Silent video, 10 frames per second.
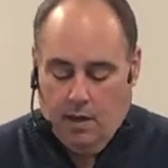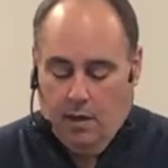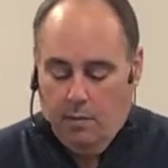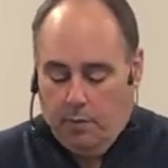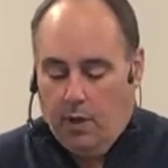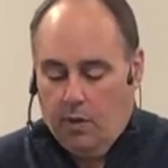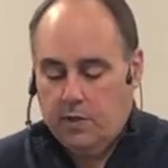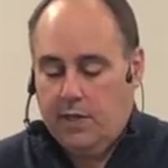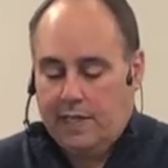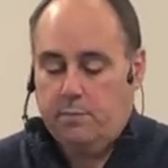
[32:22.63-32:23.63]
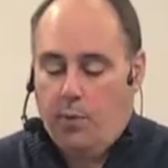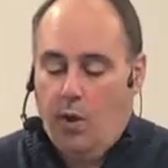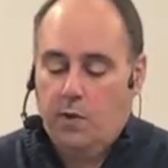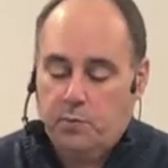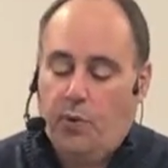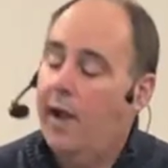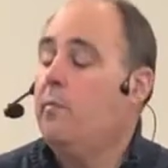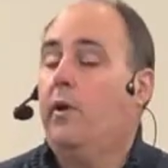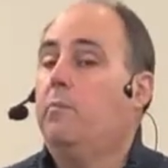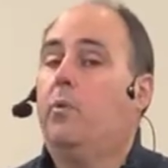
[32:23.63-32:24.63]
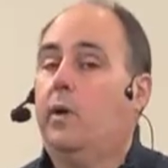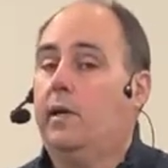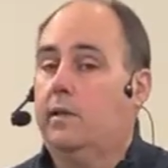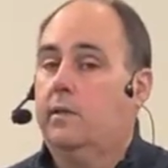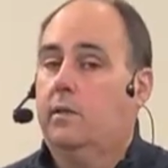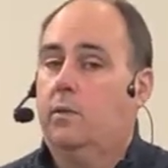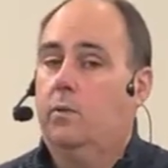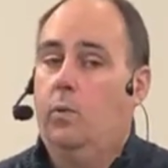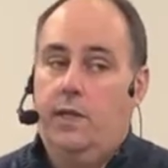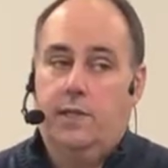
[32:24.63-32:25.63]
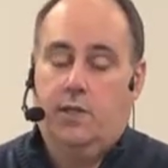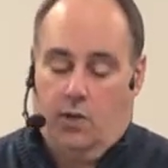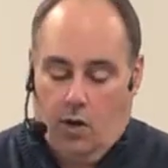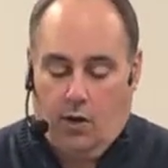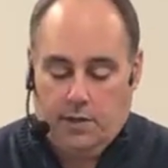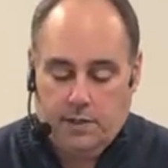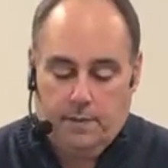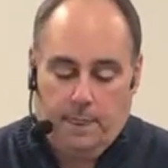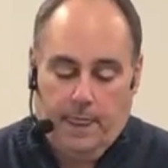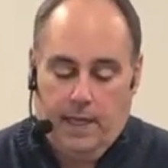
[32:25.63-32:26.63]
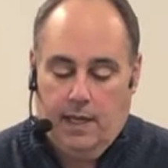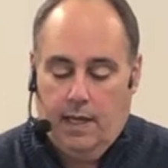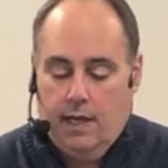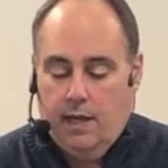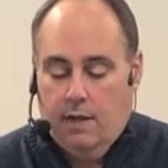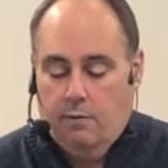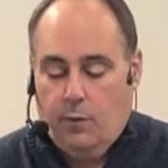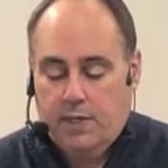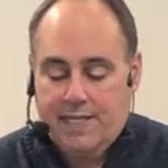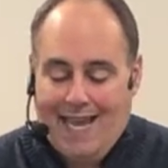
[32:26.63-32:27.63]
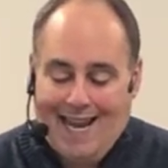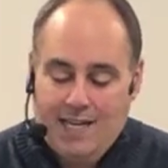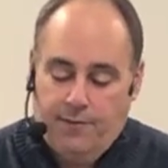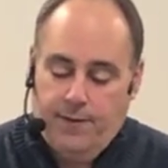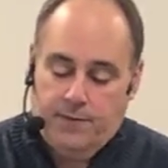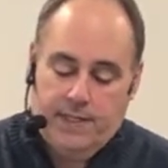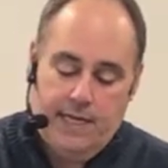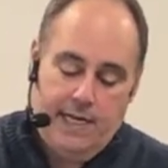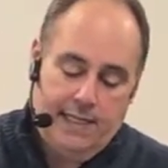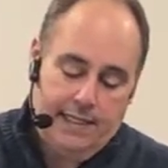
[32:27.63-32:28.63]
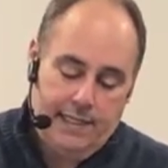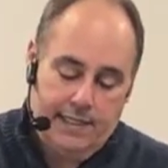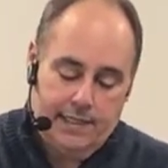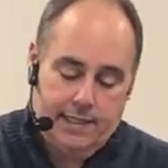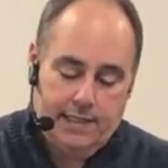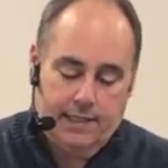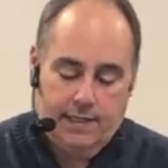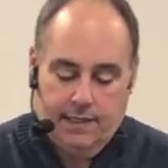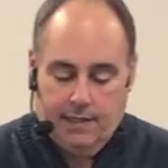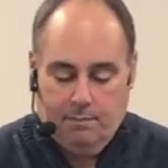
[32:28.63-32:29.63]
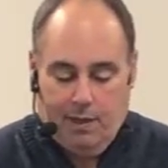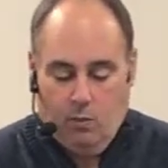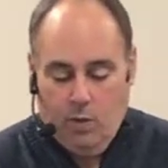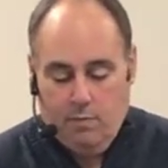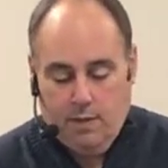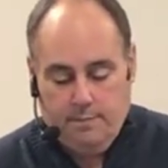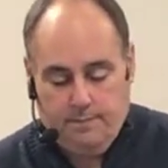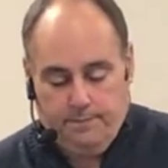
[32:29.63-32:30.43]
Uh, Paul's, that's Paul's primary point. What is the heart? Verse 9 to 15 says about women